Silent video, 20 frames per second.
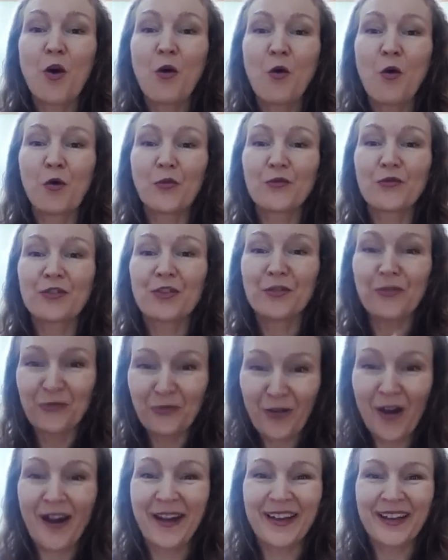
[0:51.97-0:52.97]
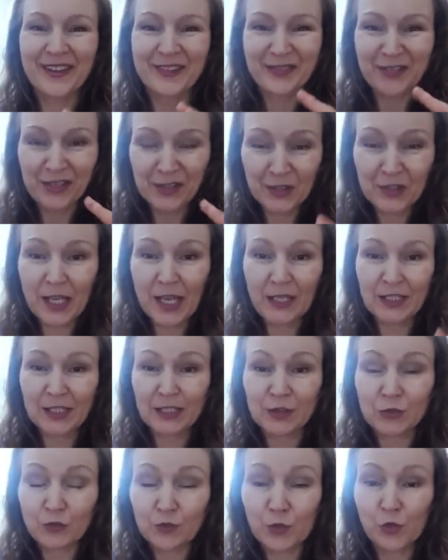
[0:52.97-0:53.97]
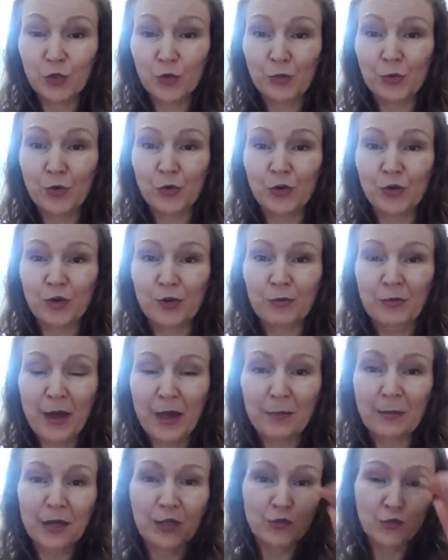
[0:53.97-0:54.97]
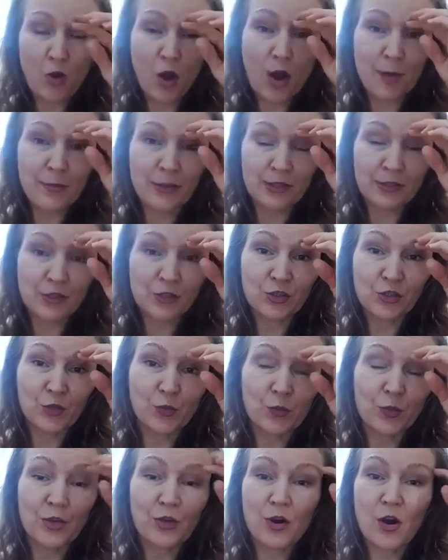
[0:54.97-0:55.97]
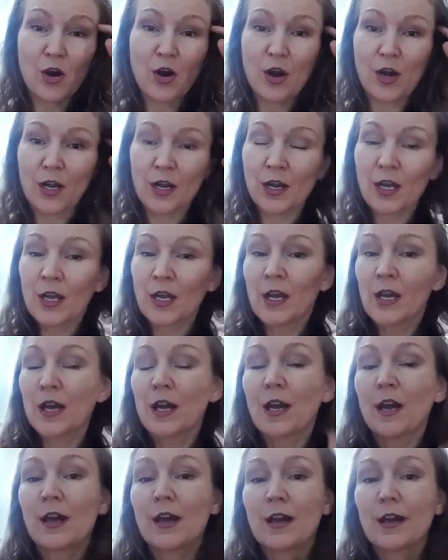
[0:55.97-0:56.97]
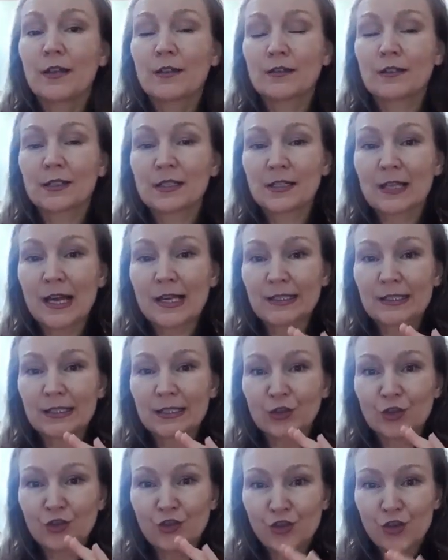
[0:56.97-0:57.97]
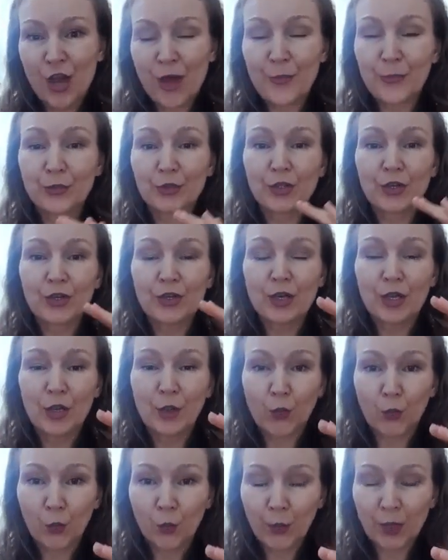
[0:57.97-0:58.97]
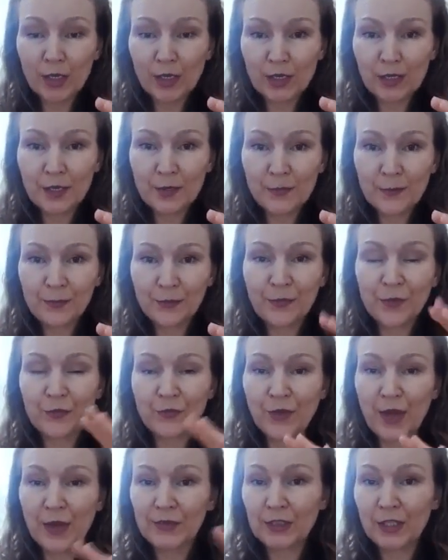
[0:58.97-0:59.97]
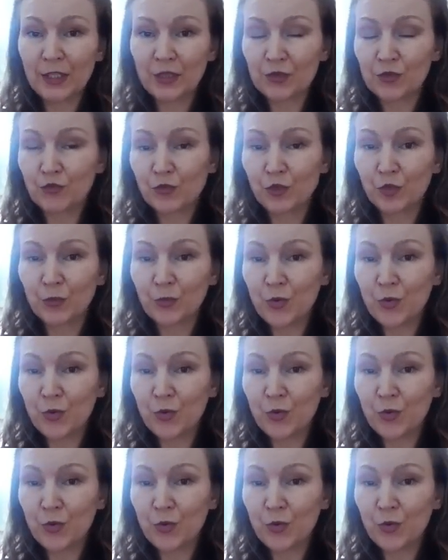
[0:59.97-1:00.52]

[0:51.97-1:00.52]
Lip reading: of the 5-second rule book by Mel Robbins. So we are discussing chapter a week, 5-second rule